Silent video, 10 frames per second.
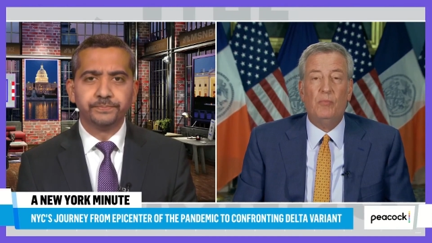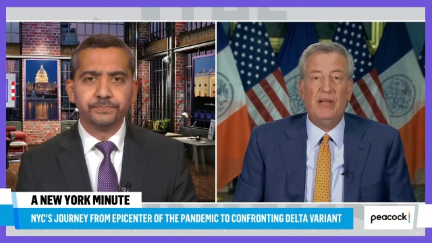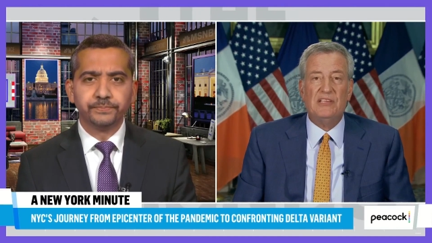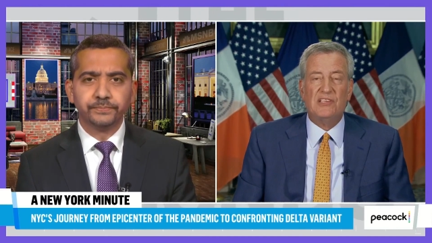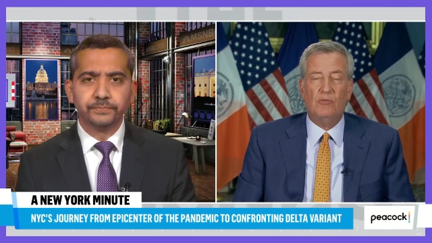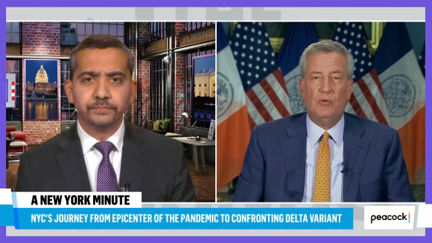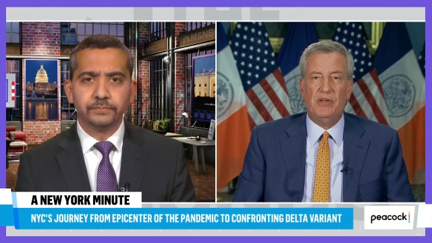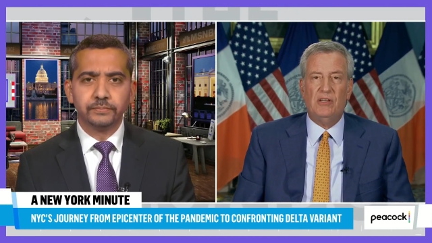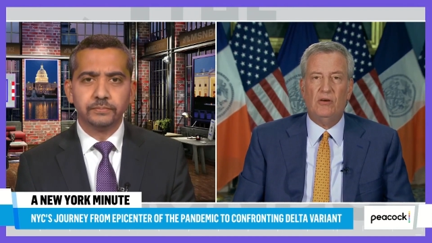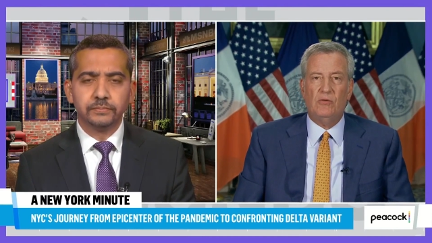Speaker 1: based on what
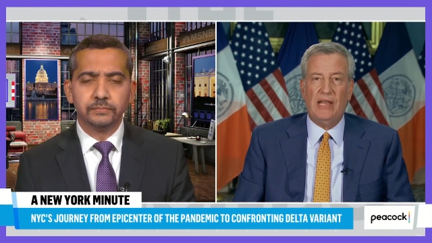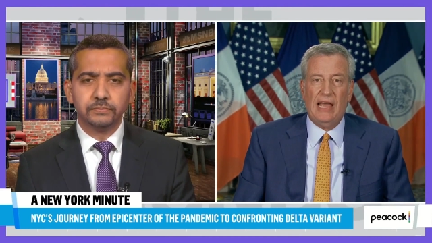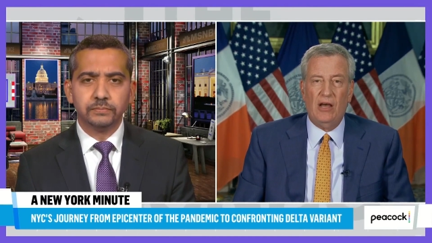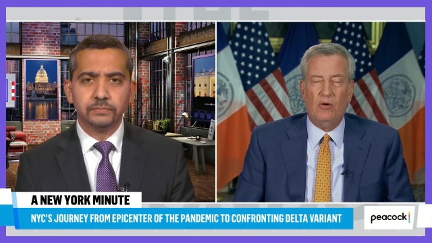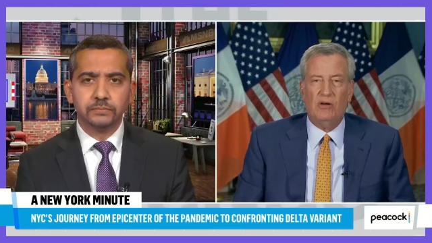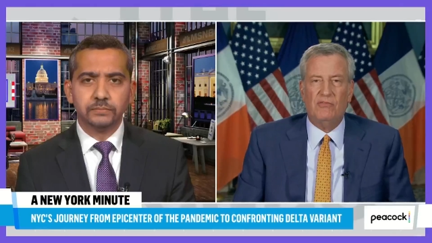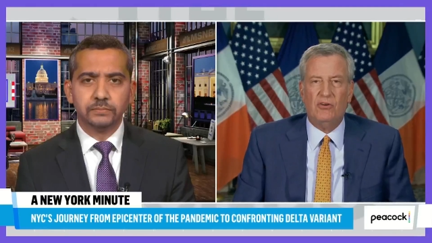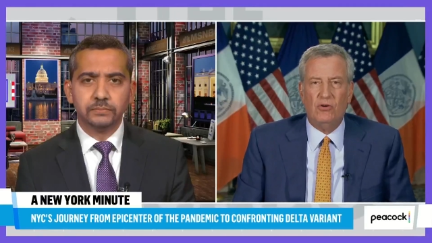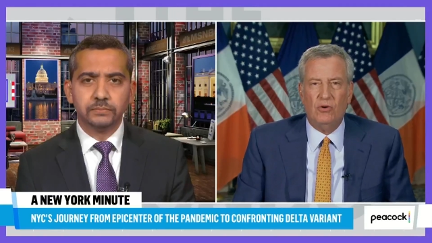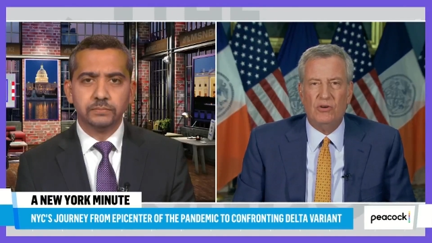we know now, of
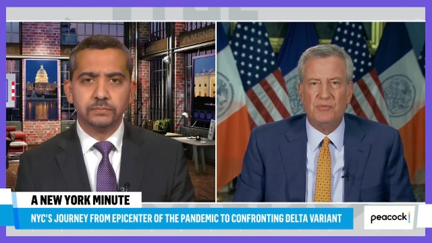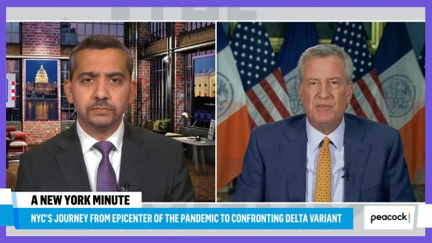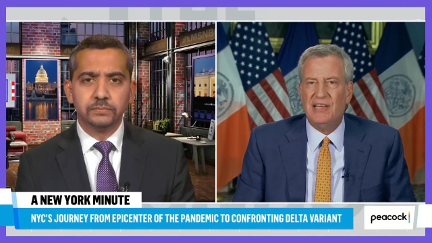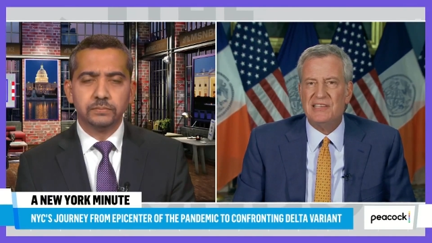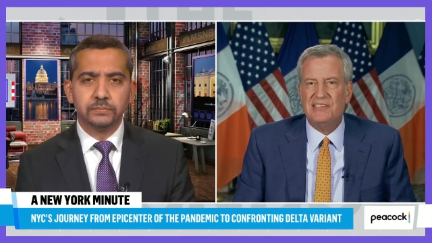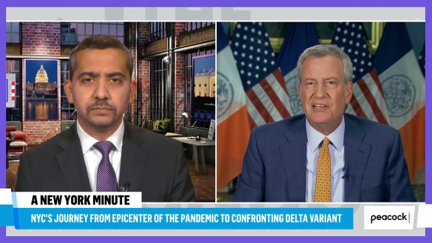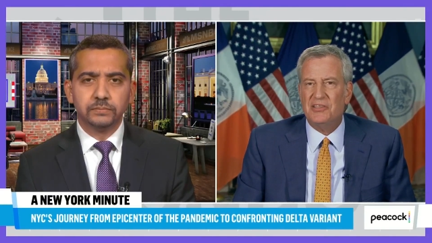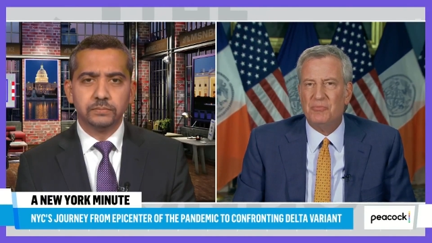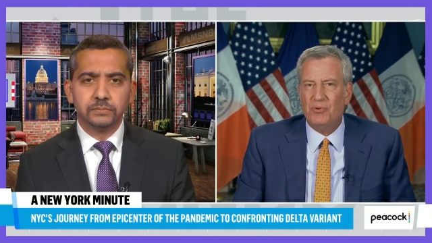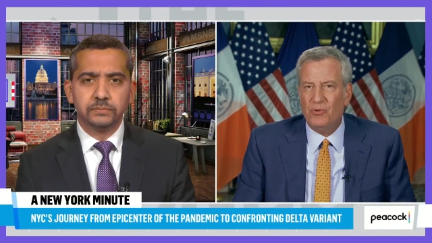course, but that's
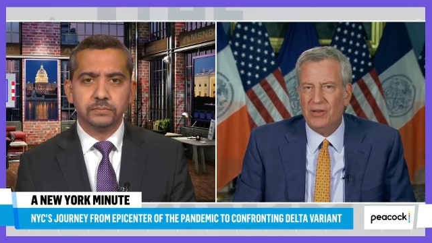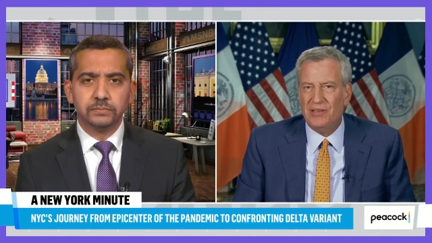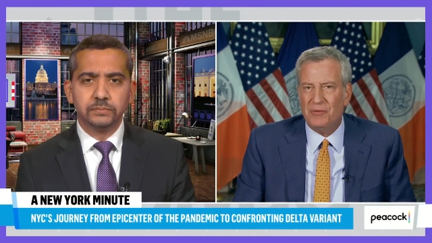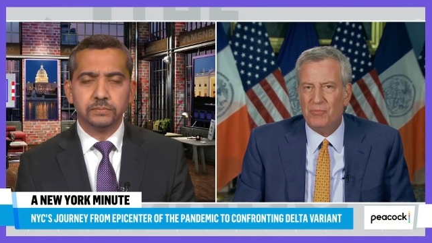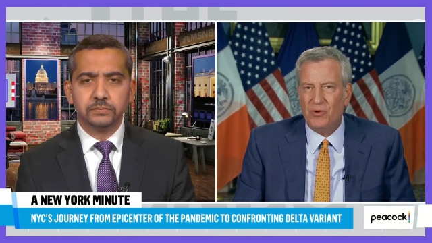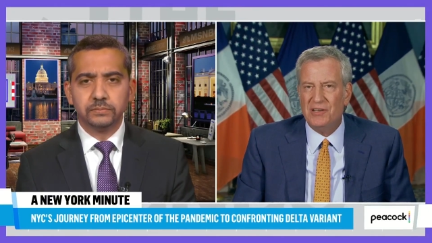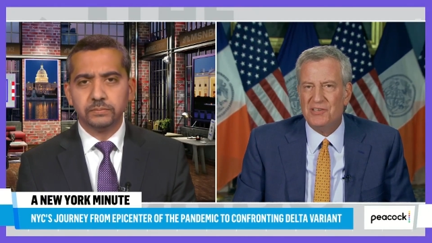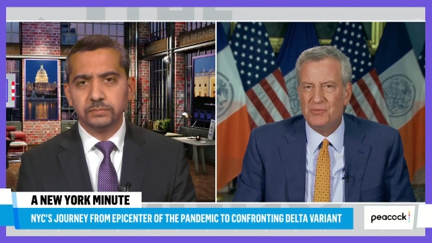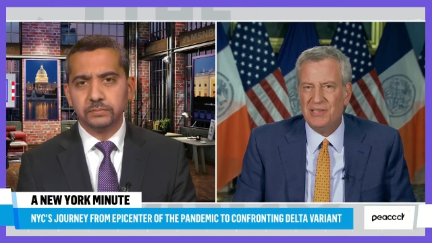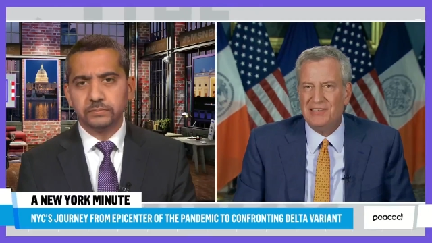not the point. The point
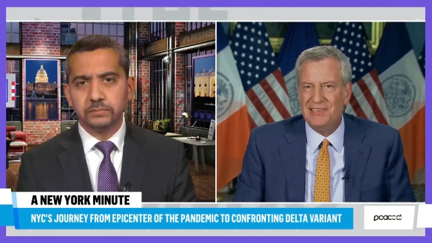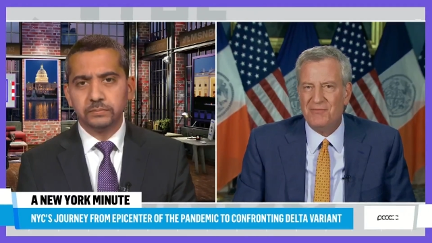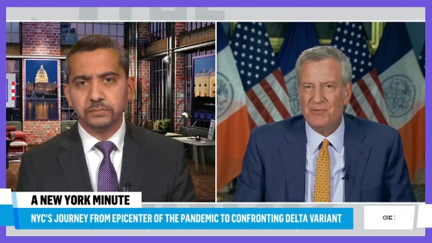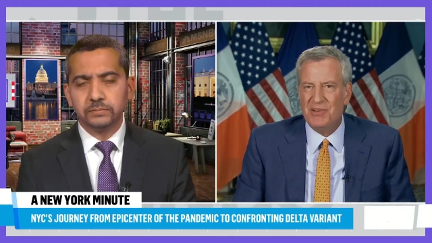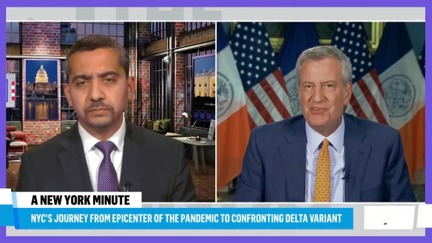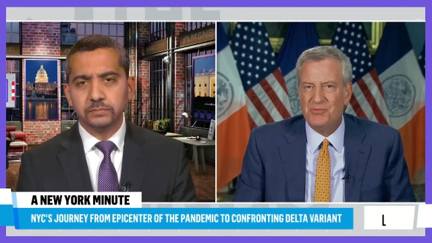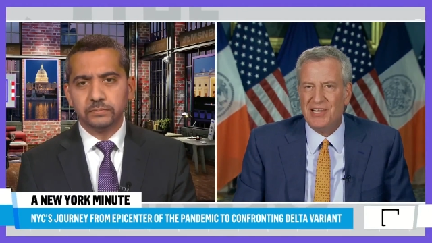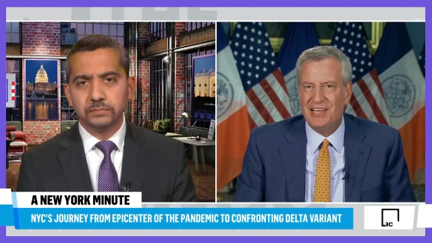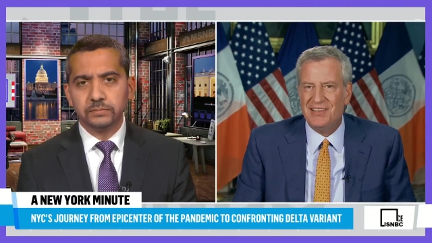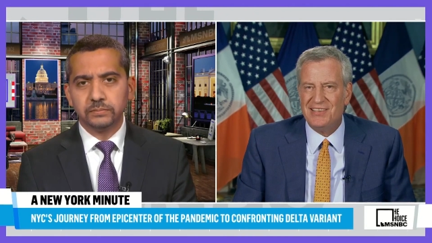is we, the information
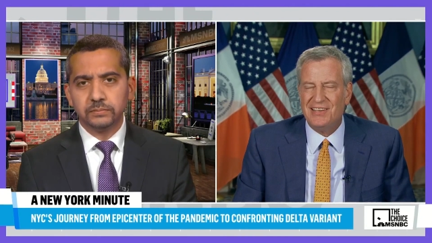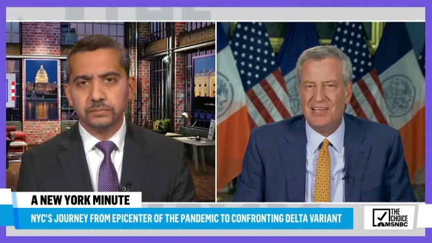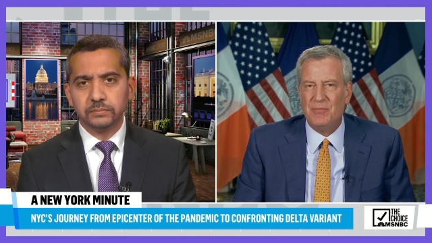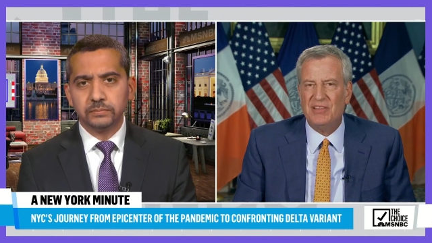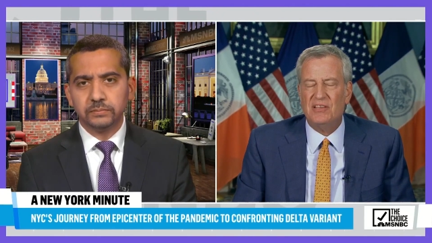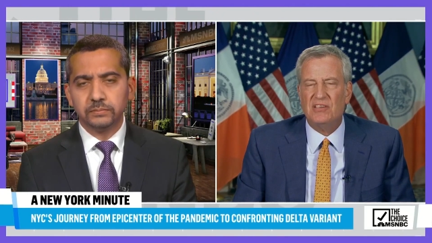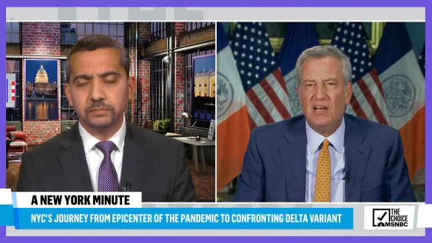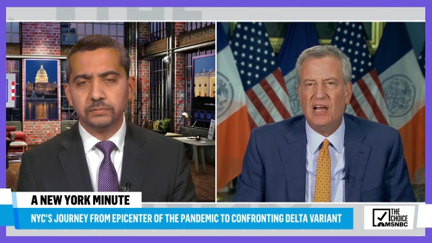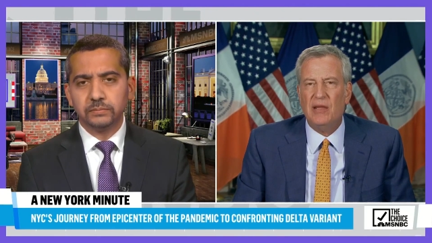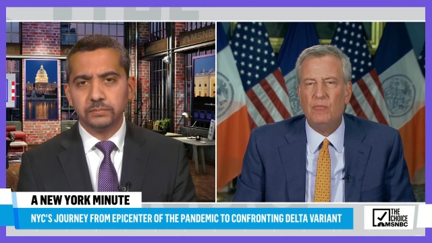we had at the time. At the
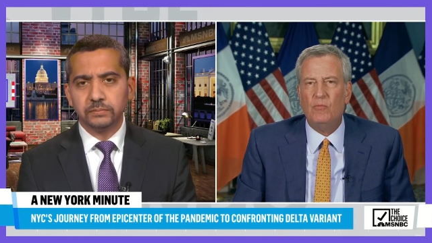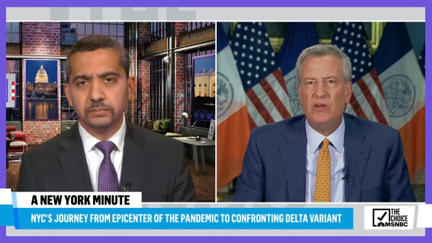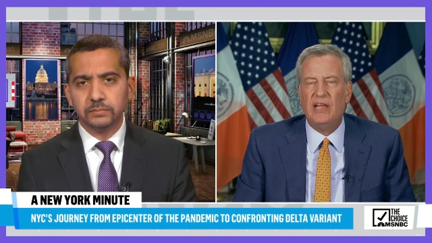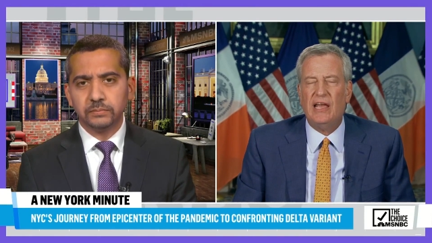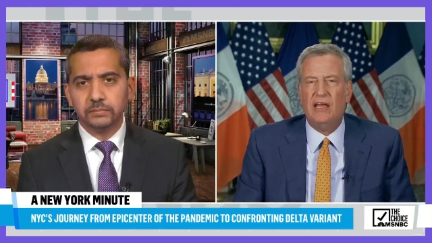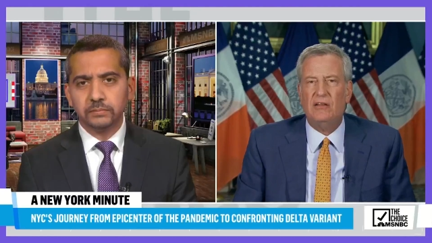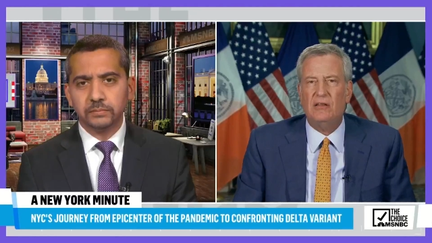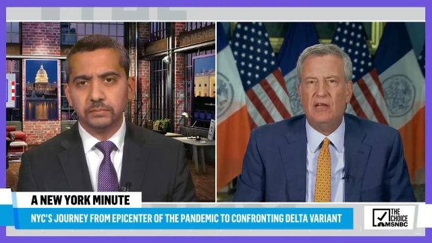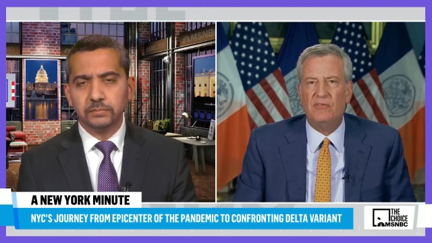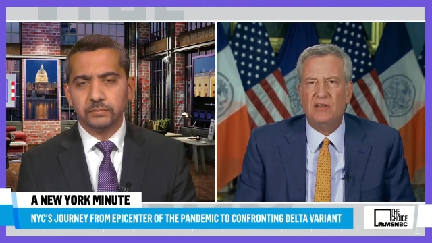time, we
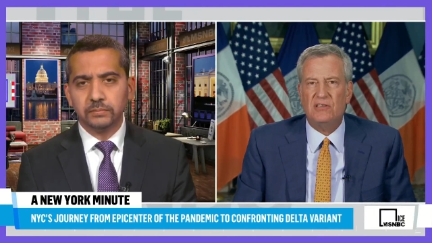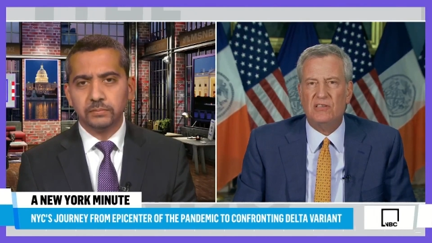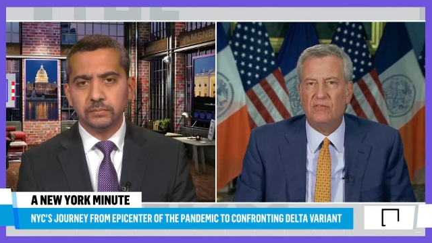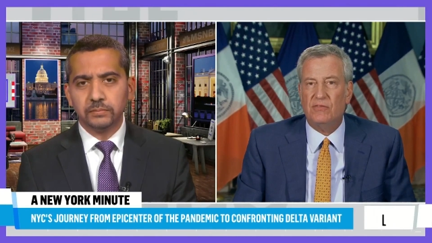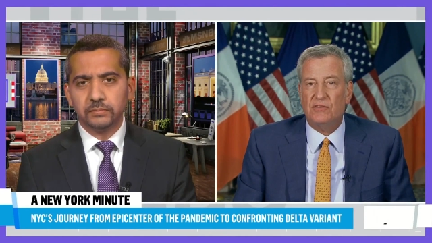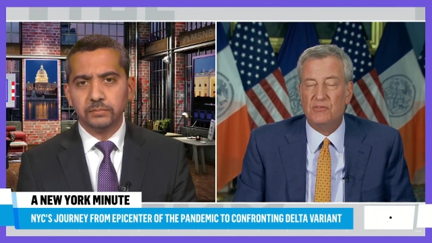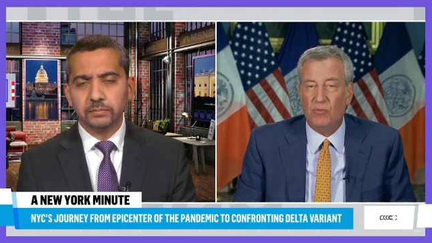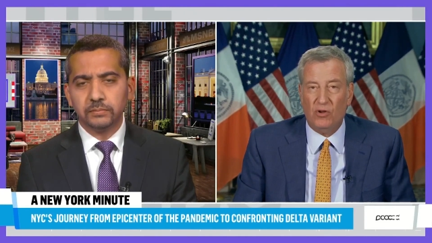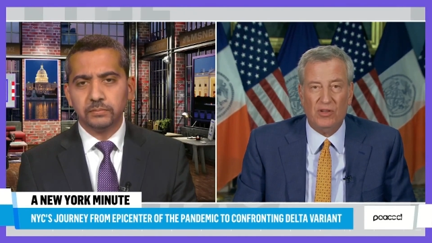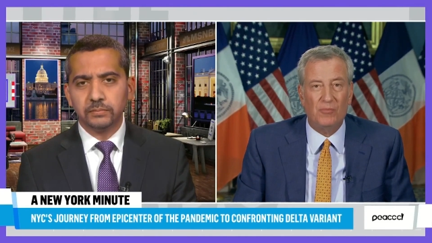had evidence of a
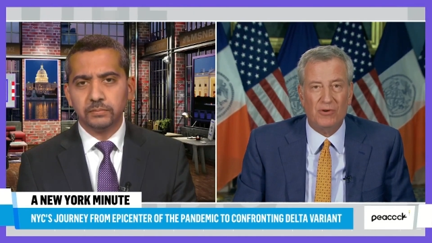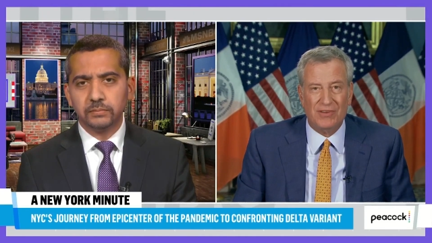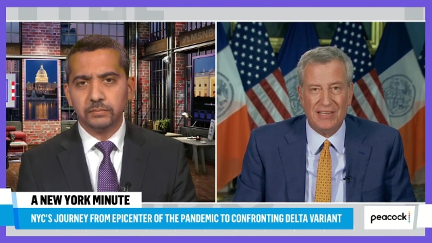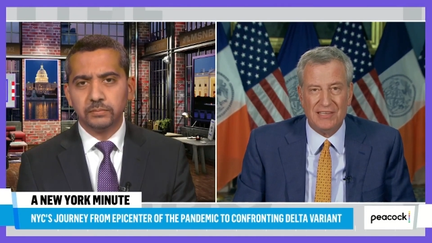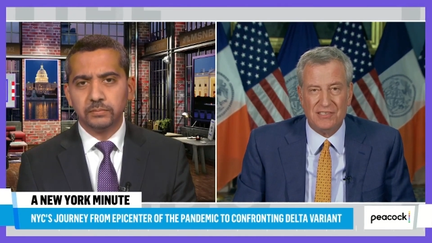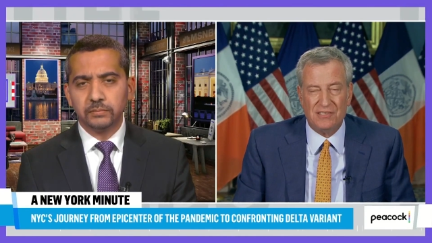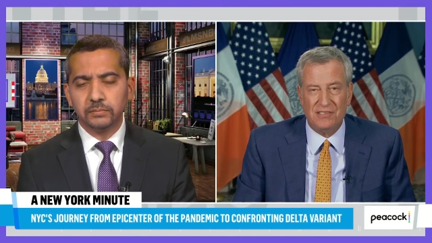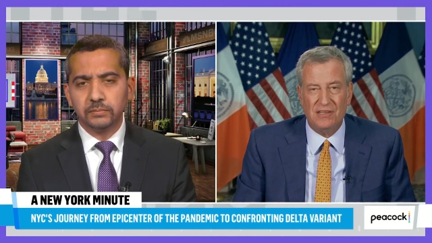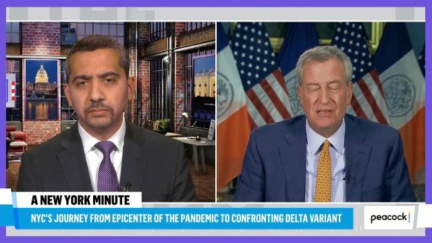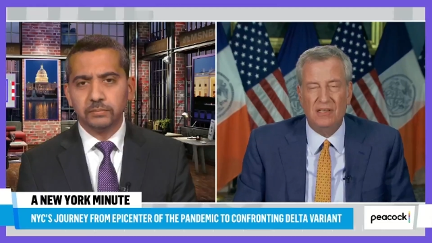small number of
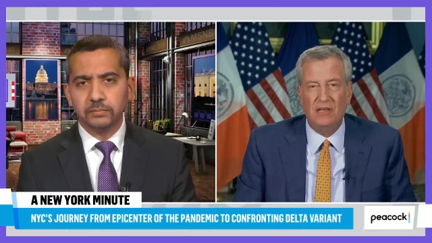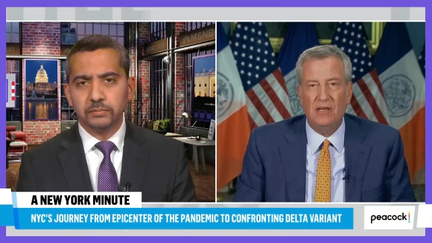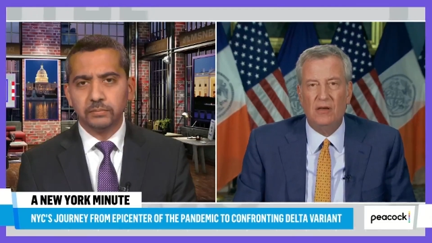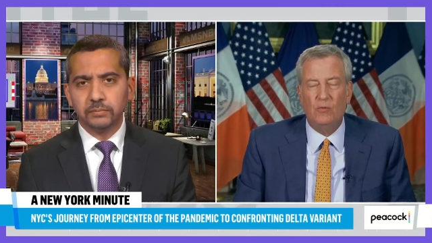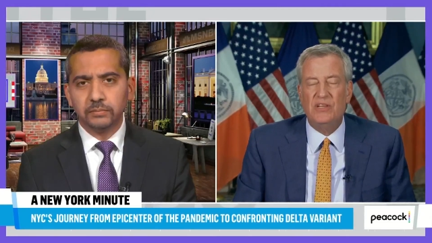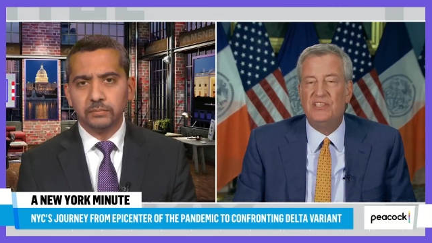cases. We